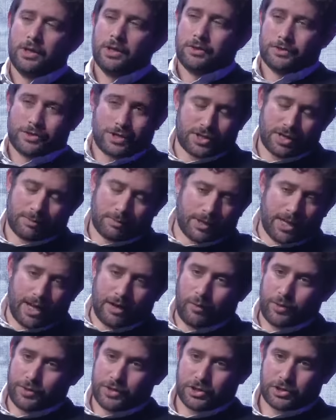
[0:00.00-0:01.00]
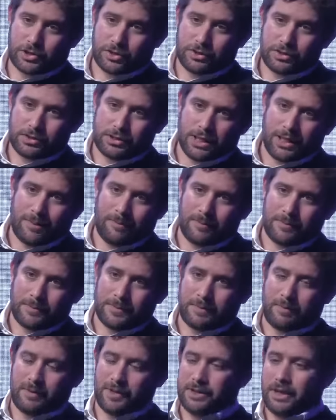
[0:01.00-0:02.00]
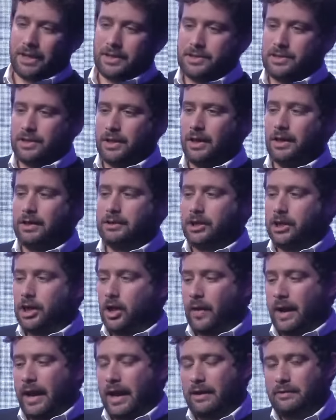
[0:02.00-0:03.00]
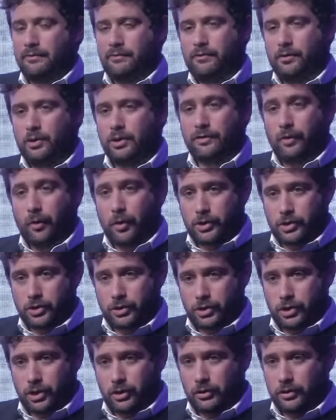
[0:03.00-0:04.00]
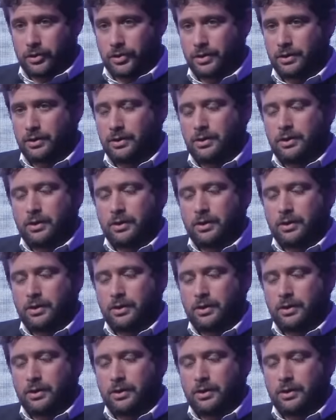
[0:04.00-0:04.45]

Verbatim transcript: There's a separate acquisition team besides the you know handful of original shows.